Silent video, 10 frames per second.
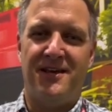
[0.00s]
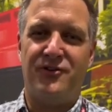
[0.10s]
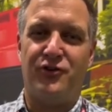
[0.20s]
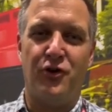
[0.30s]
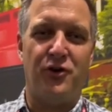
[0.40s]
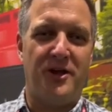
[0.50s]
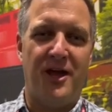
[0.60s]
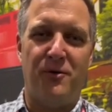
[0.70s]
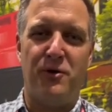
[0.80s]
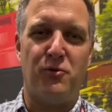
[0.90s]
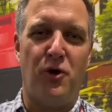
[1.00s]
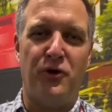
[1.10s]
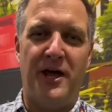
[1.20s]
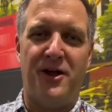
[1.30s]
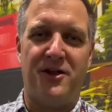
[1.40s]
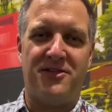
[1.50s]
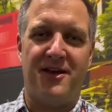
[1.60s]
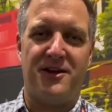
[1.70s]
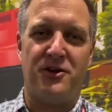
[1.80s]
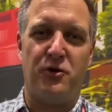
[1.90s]
Sure, yeah, we rolled out
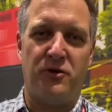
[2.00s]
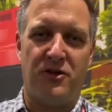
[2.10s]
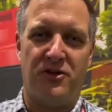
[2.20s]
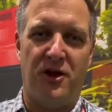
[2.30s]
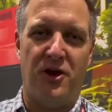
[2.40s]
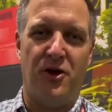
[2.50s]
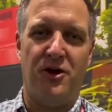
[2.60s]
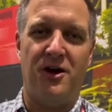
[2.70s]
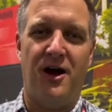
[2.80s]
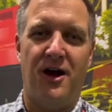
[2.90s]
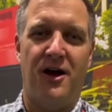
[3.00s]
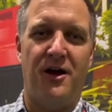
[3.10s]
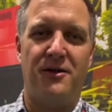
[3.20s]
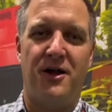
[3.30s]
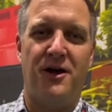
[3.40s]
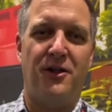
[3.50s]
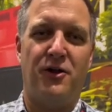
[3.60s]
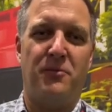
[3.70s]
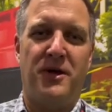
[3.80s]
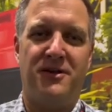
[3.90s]
INZECTO this year, uh, a
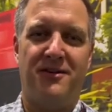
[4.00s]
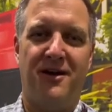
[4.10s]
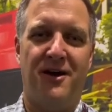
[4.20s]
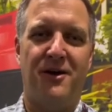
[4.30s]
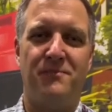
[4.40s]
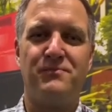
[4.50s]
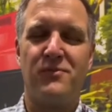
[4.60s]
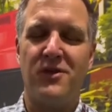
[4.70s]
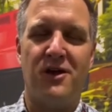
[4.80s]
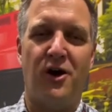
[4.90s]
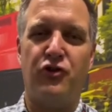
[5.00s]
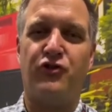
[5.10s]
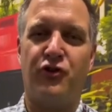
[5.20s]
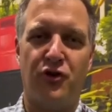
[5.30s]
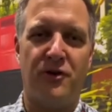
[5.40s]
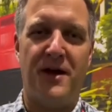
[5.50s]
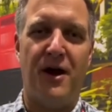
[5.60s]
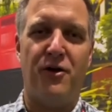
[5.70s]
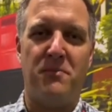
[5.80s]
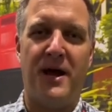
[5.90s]
little bit uh, unsure of
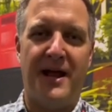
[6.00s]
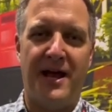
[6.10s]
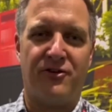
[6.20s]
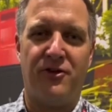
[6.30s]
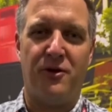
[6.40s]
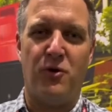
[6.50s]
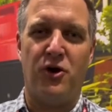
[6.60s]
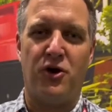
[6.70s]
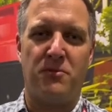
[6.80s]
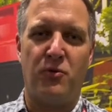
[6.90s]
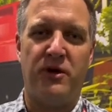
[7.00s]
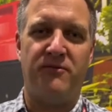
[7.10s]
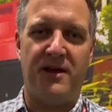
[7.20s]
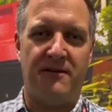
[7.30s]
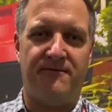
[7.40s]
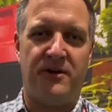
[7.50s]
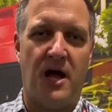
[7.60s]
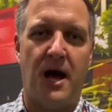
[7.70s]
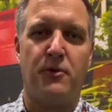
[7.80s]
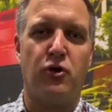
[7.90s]
how it might actually work, but we've had
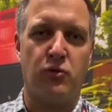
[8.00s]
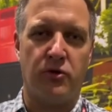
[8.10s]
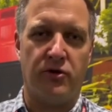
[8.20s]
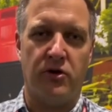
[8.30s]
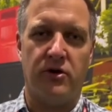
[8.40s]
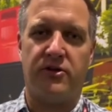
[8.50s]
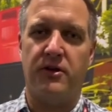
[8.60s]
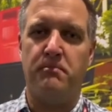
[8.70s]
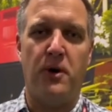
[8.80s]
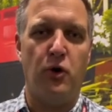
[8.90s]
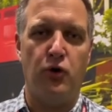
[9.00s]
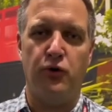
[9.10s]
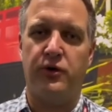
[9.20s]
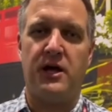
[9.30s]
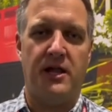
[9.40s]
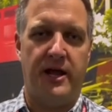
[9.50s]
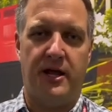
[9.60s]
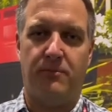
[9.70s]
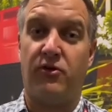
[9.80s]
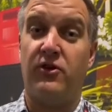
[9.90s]
phenomenal results and bold
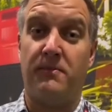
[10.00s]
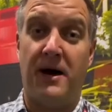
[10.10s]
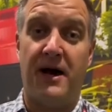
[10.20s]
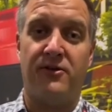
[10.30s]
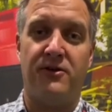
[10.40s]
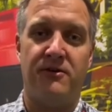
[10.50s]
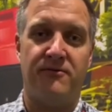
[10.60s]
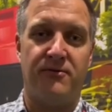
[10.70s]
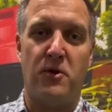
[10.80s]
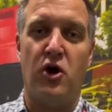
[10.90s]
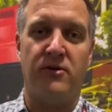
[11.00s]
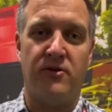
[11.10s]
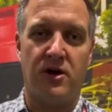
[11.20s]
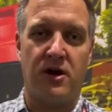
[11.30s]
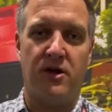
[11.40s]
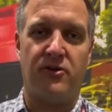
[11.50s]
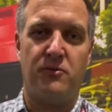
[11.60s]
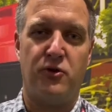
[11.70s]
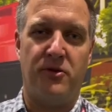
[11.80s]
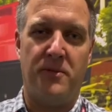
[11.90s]
claims to the positive from all of our
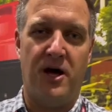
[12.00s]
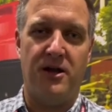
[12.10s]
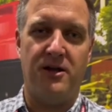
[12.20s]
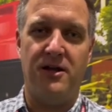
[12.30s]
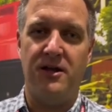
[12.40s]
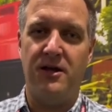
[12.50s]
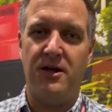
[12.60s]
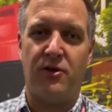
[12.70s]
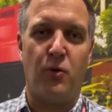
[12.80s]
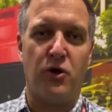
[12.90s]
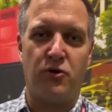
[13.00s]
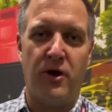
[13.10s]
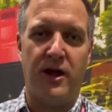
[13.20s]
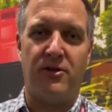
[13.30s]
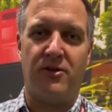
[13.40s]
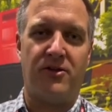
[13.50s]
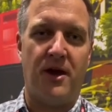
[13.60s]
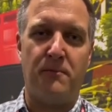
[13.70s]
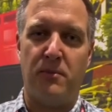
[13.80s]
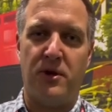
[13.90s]
customers about it. It's worked great as a
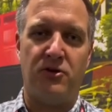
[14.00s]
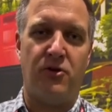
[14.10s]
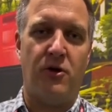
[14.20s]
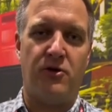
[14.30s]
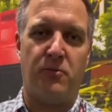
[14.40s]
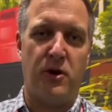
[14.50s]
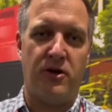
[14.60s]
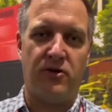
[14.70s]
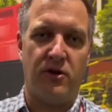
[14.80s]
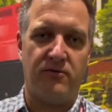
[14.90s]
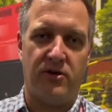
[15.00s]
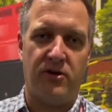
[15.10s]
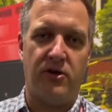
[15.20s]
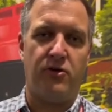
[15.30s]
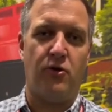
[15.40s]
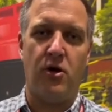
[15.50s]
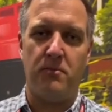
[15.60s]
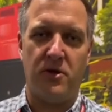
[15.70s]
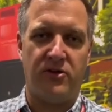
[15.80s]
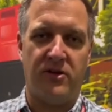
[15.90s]
supplement to our spray services or our
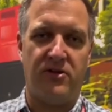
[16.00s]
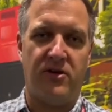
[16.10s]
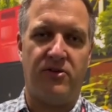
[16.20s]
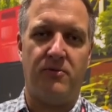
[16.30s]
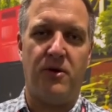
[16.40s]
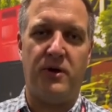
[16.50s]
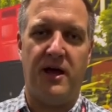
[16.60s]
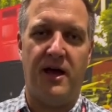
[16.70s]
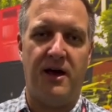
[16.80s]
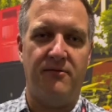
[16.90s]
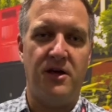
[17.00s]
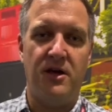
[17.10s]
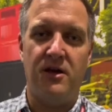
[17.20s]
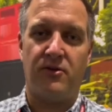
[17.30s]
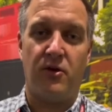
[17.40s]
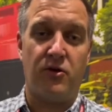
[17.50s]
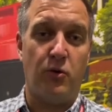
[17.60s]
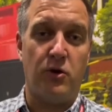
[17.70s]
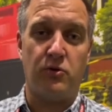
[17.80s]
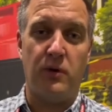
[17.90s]
misting system that we have. It's also
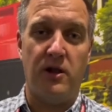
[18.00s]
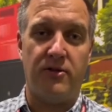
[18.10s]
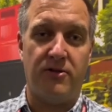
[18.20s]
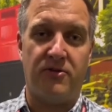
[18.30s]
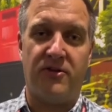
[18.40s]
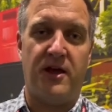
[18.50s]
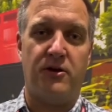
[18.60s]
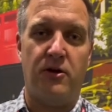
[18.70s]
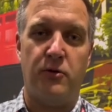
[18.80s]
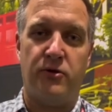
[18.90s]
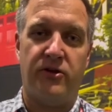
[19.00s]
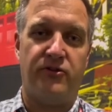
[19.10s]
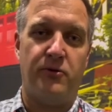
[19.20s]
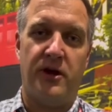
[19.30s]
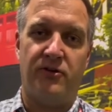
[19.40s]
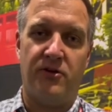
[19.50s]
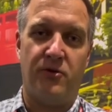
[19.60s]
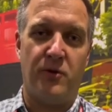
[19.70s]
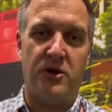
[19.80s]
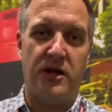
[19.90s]
worked well in some standalone
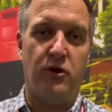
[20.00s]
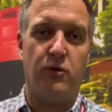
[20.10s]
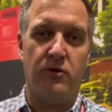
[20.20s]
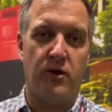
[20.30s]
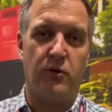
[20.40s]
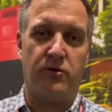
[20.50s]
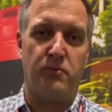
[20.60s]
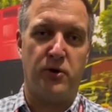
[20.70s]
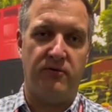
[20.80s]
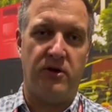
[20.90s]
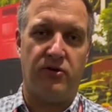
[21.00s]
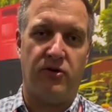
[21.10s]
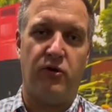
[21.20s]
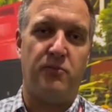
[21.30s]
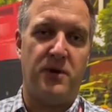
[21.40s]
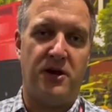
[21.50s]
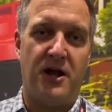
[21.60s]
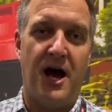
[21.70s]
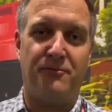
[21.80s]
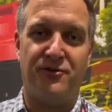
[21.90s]
situations where neither of those previous two have been
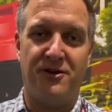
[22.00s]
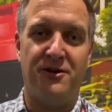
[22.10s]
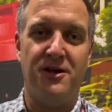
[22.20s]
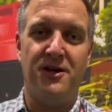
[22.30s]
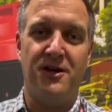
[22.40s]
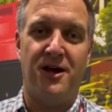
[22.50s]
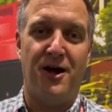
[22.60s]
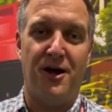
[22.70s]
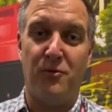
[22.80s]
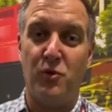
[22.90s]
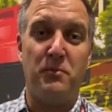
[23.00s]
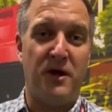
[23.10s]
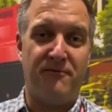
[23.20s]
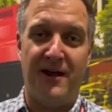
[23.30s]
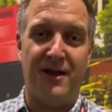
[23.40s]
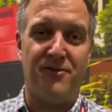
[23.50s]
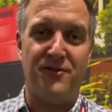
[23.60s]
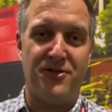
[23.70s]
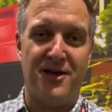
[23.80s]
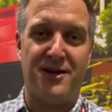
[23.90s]
an option. Uh, we're big fans of
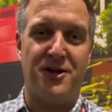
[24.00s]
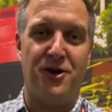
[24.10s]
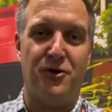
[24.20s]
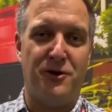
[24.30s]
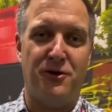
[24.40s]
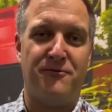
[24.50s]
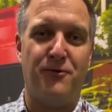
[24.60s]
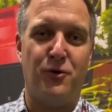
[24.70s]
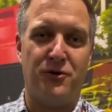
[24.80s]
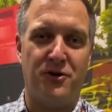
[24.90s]
INZECTO and look forward